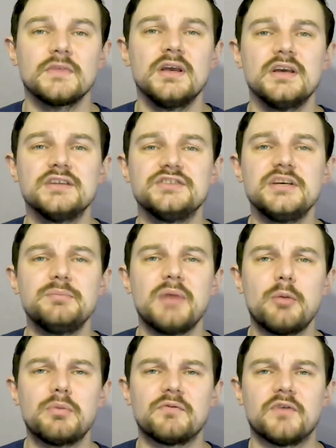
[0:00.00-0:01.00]

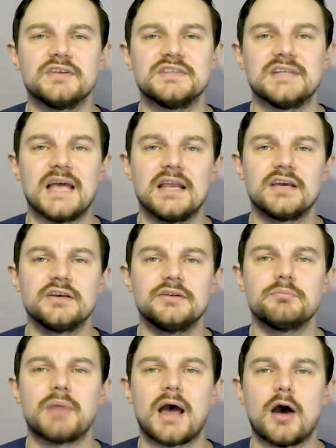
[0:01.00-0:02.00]
GPAL provides an
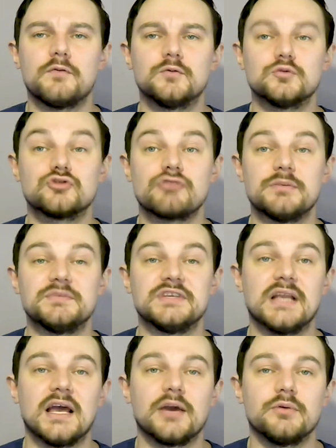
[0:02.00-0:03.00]
elegant, powerful
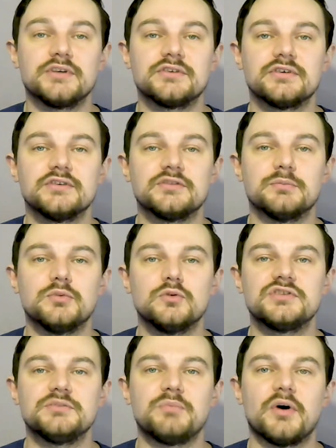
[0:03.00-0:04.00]
scripting language,
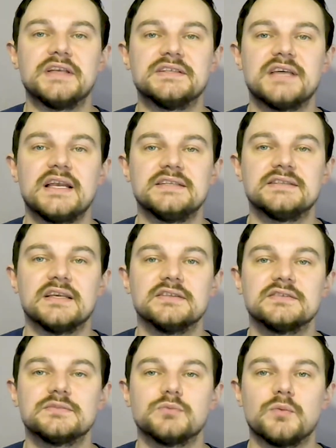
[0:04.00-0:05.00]
supported by
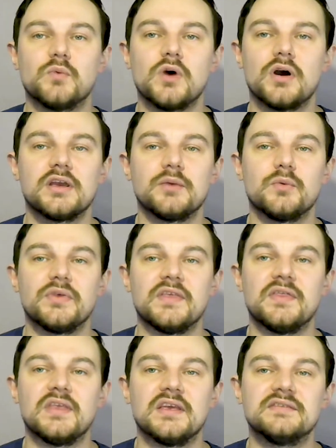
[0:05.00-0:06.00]
IntelliSense when working
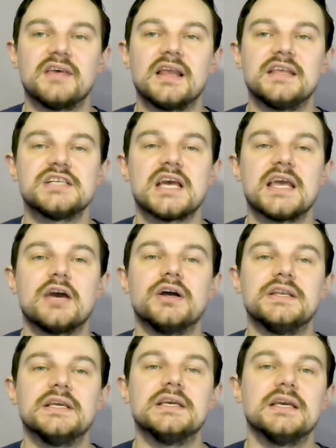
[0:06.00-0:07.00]
within the IntelliJ
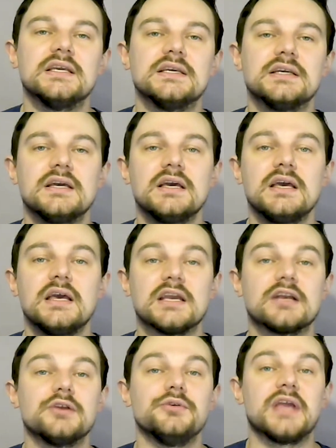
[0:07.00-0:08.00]
IDE,
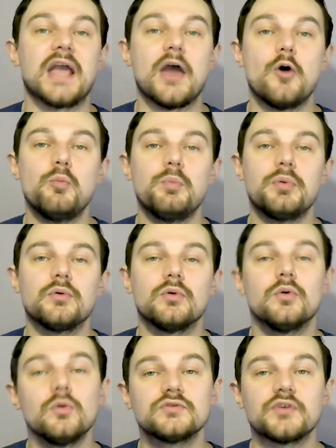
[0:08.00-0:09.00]
including help,
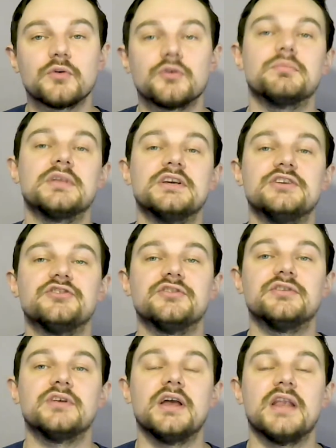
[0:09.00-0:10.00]

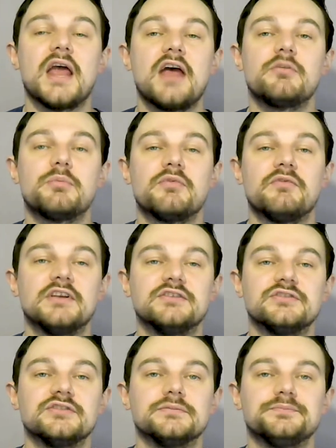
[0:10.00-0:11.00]
auto-completion, and error
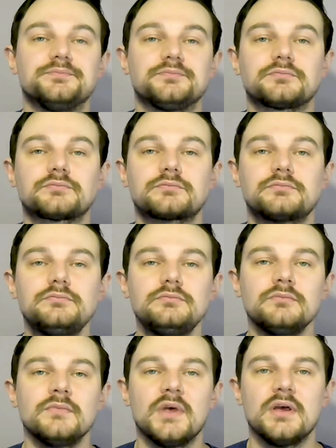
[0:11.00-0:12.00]
prevention.
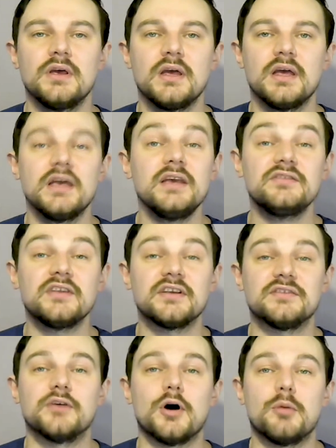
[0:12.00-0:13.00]
Here's an
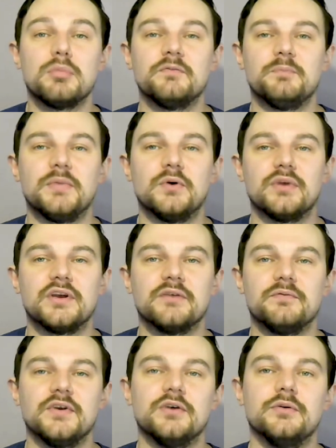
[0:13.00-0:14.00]
example of building a
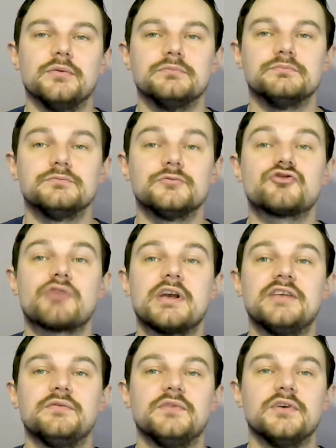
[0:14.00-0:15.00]
view,
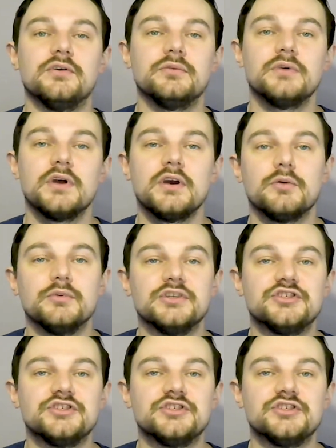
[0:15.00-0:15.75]
Trades View, which